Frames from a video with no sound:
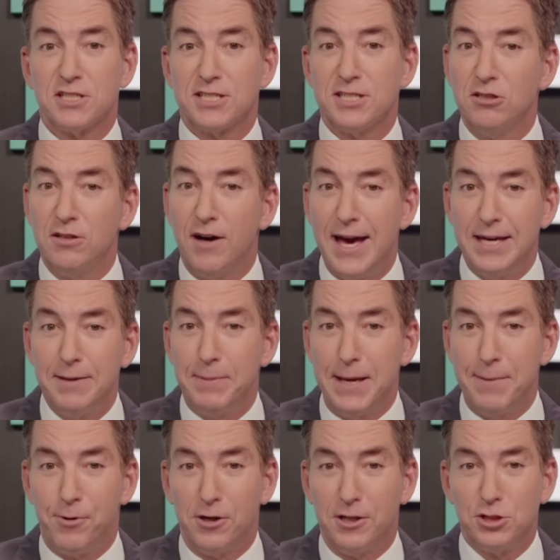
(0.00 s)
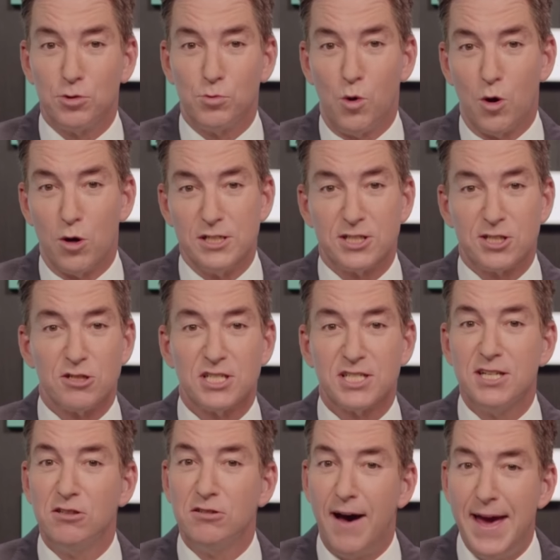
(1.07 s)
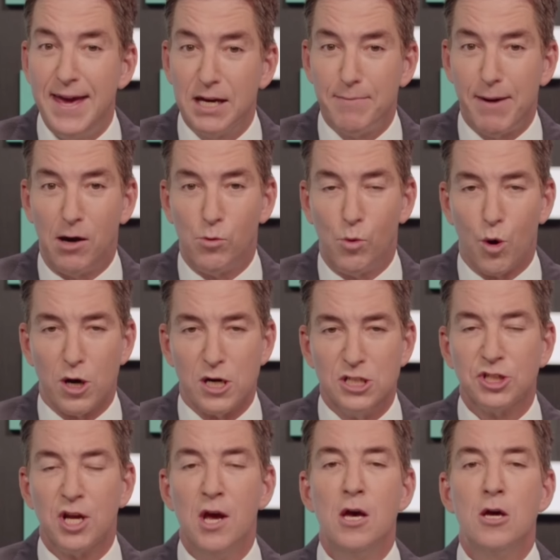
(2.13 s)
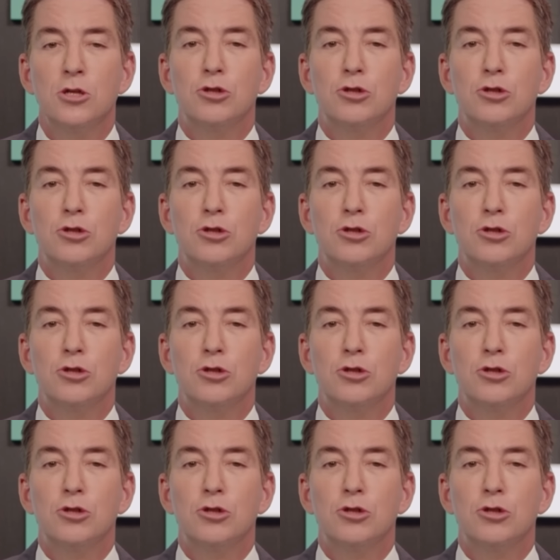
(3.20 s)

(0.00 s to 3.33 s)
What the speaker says: They're still lying people into wars. They're still lying about wars.